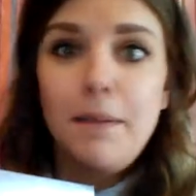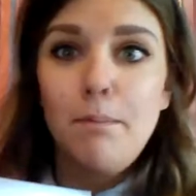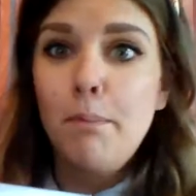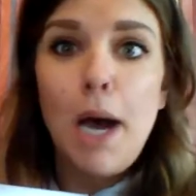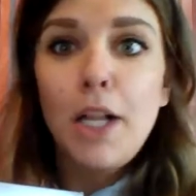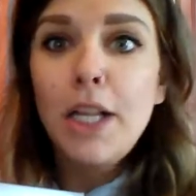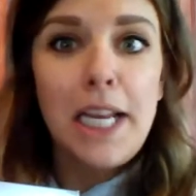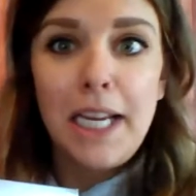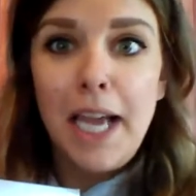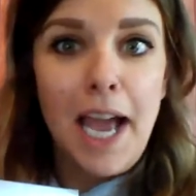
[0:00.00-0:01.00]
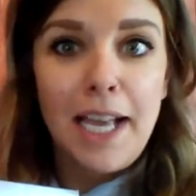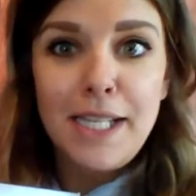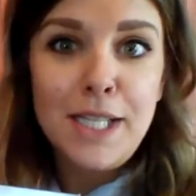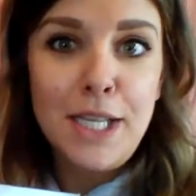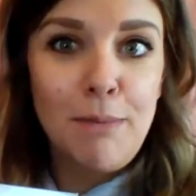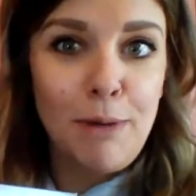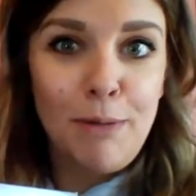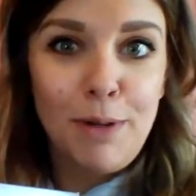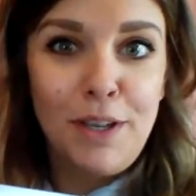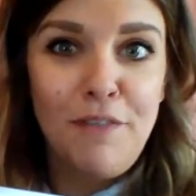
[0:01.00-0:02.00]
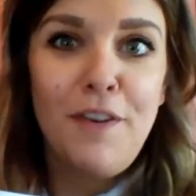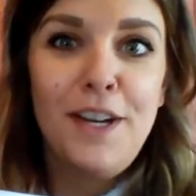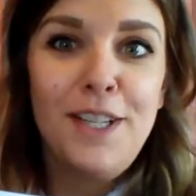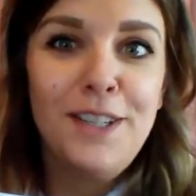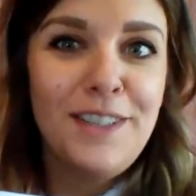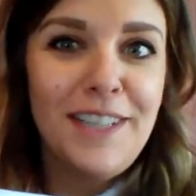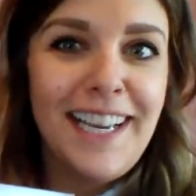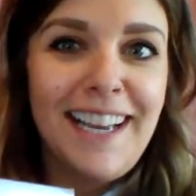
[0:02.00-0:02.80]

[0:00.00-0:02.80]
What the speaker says: Buckle in, guys. It's going to be a really fun unit,